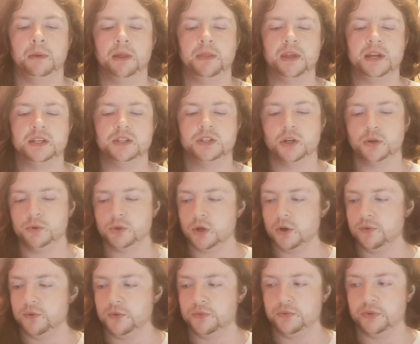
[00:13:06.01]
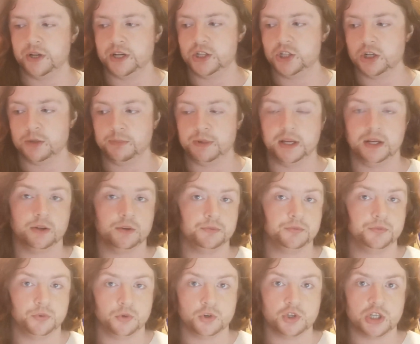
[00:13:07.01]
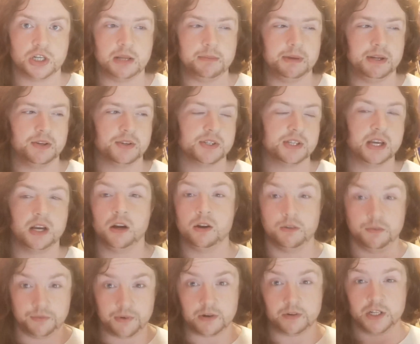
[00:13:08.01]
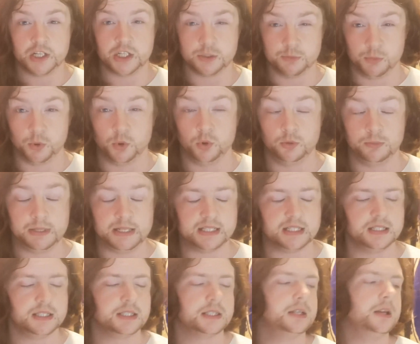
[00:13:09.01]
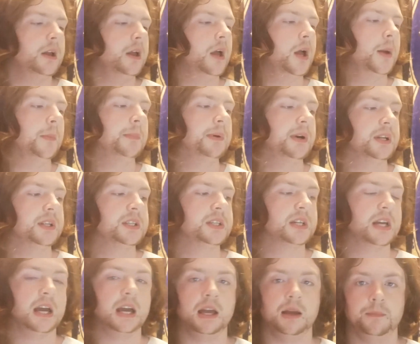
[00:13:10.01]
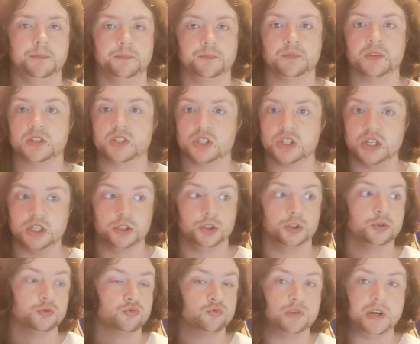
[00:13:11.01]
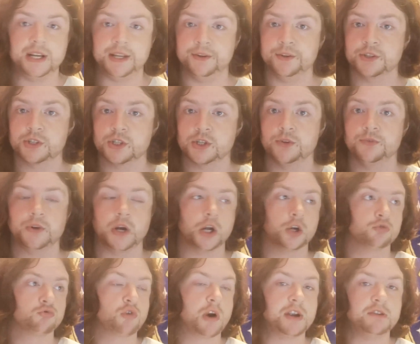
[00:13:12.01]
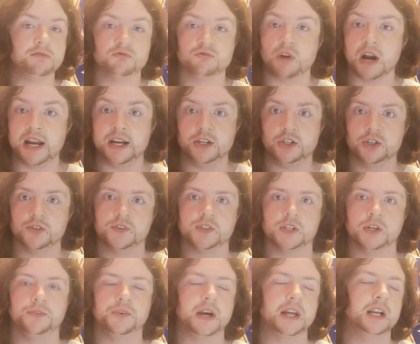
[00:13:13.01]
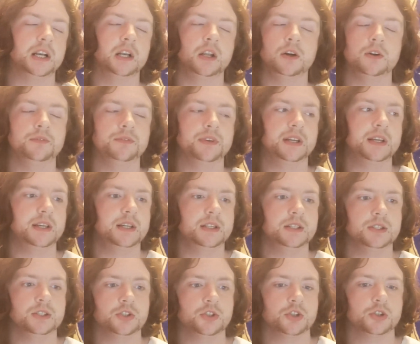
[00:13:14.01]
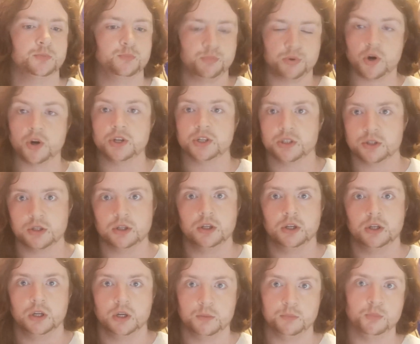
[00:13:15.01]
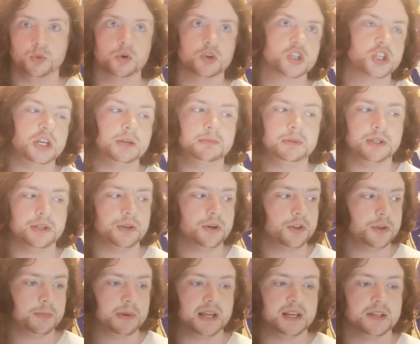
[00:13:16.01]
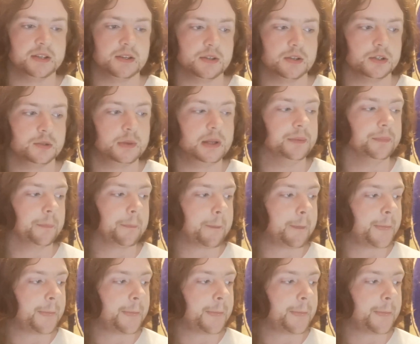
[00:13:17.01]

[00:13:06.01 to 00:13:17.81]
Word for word: They don't offer free shipping, unfortunately, because they are a very small business, but still really good stuff, a great range of stuff, and a lot of it is just priced more cheaply than other places as well.